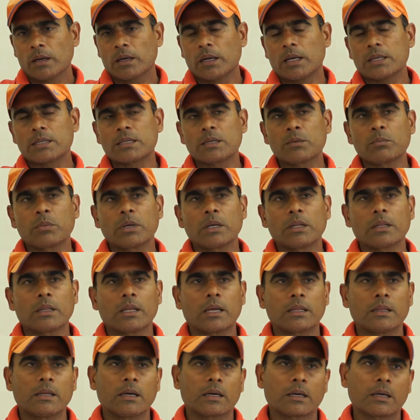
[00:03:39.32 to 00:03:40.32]
doesn't mean
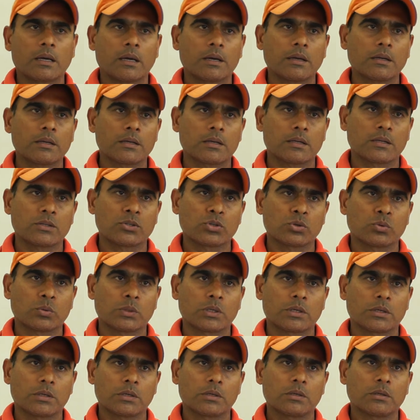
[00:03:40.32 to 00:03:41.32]
that their career is
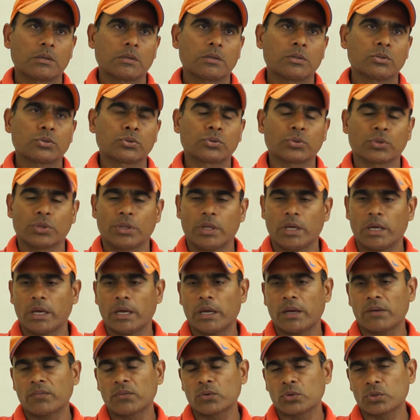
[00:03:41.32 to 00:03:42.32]
over. So they
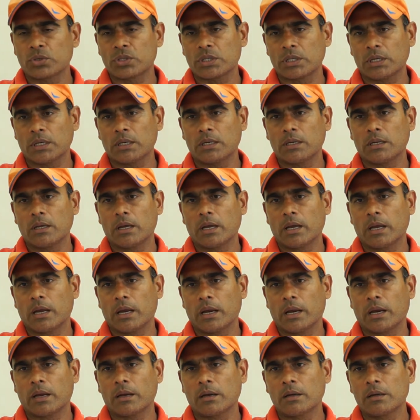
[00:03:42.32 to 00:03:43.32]
have to sit
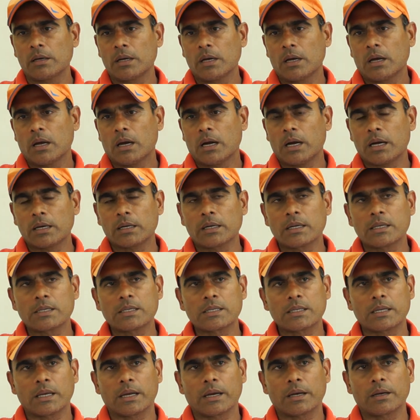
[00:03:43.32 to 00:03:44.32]
and
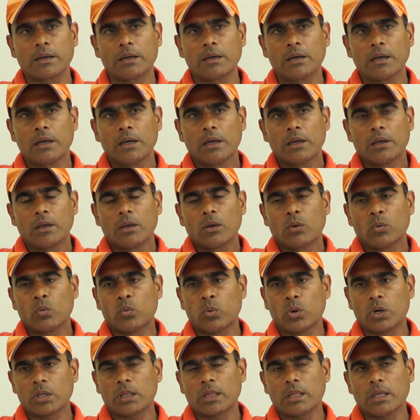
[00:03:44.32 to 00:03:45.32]
understand
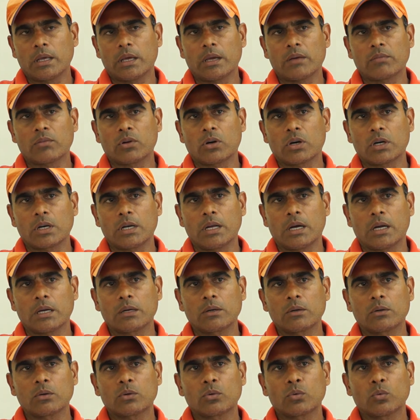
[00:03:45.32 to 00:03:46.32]
what they have not
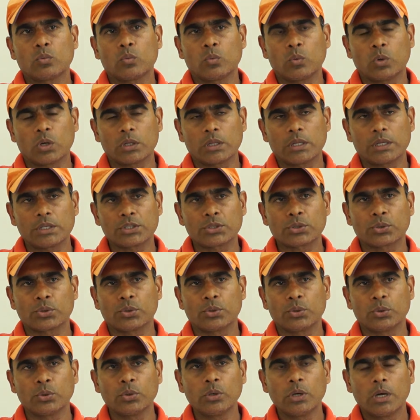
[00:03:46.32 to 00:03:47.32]
done, what they
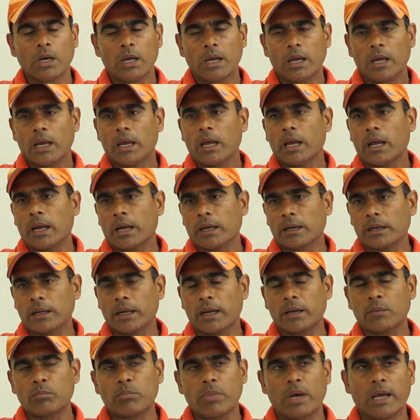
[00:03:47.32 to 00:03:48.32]
should do, and
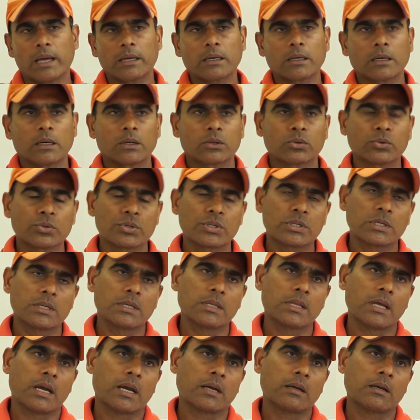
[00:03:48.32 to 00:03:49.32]
get back to
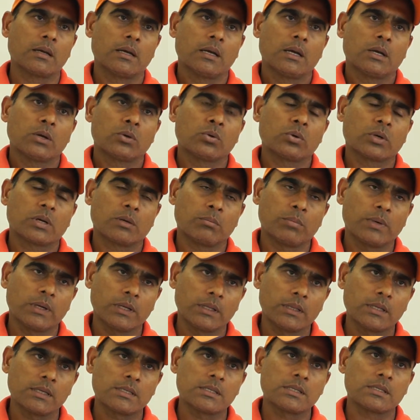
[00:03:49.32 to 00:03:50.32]
see that to
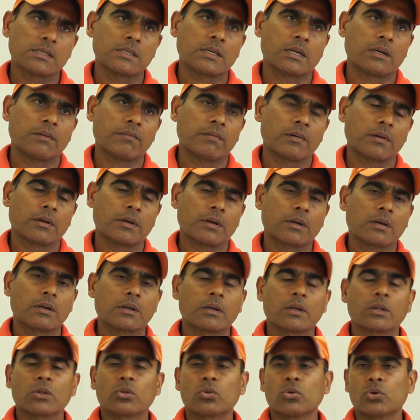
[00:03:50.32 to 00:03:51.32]
complete the C certificate.
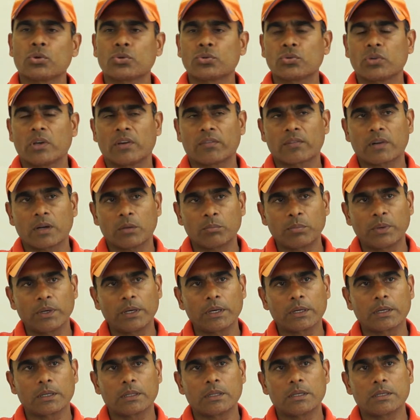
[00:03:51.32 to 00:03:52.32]
Those who have
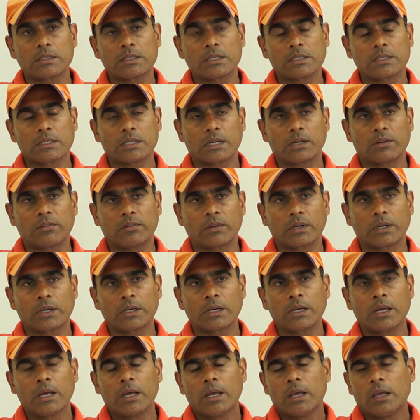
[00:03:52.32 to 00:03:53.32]
completed the C
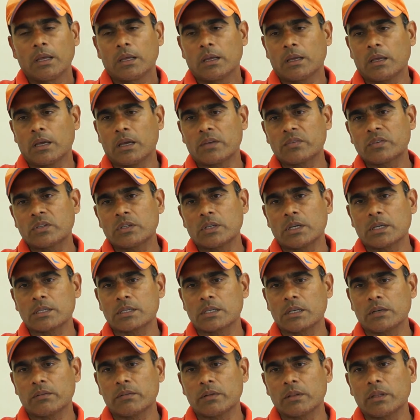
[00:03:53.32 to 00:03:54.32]
certificate, AFC
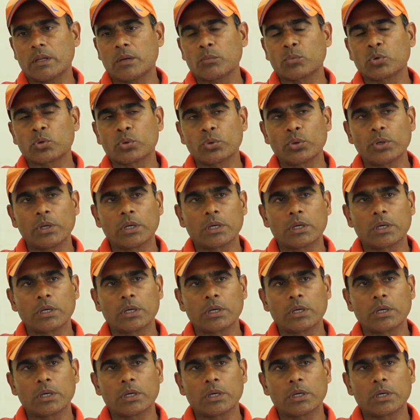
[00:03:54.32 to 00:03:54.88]
has given them two